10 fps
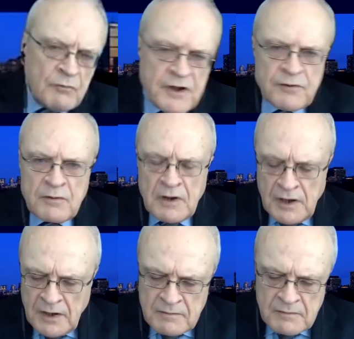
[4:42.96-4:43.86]
other
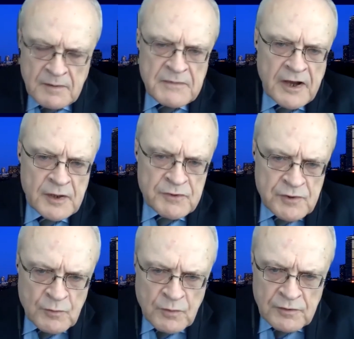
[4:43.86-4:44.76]
item that
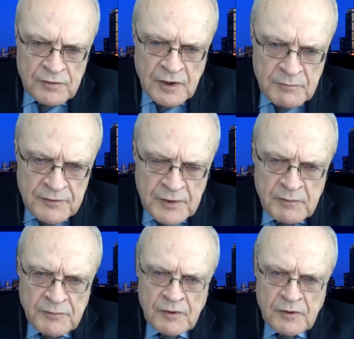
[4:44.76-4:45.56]
you're working on with some of your